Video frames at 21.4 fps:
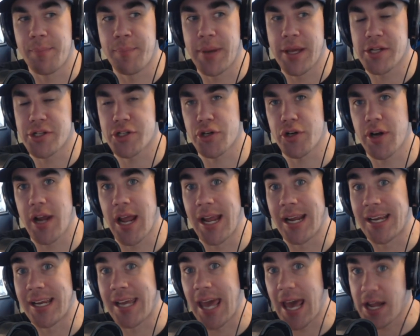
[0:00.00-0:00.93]
pitcher
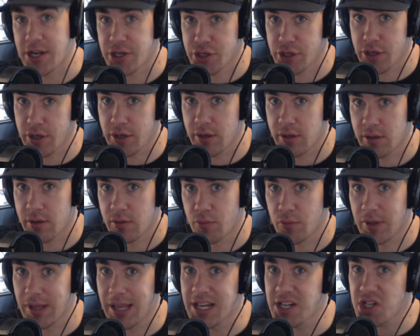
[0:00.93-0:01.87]
and catcher
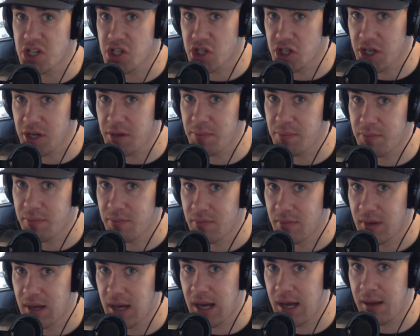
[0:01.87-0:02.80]
relationship
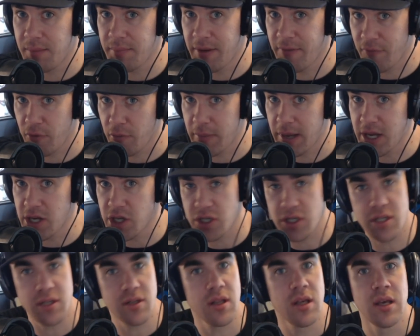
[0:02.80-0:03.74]
um,
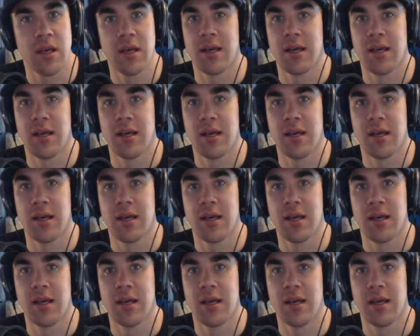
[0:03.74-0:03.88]
information,